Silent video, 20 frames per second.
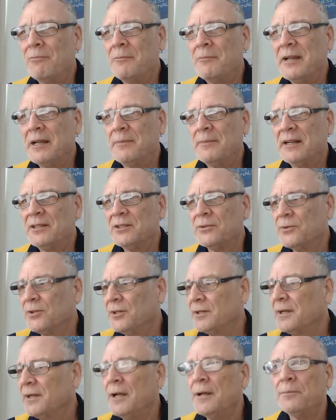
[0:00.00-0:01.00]
we get back to
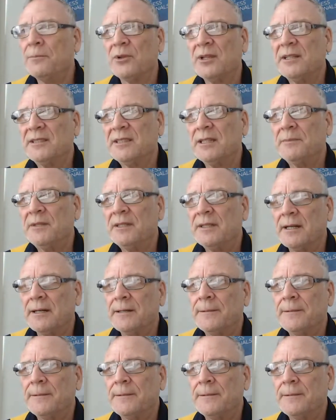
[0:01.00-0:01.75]
work, please let me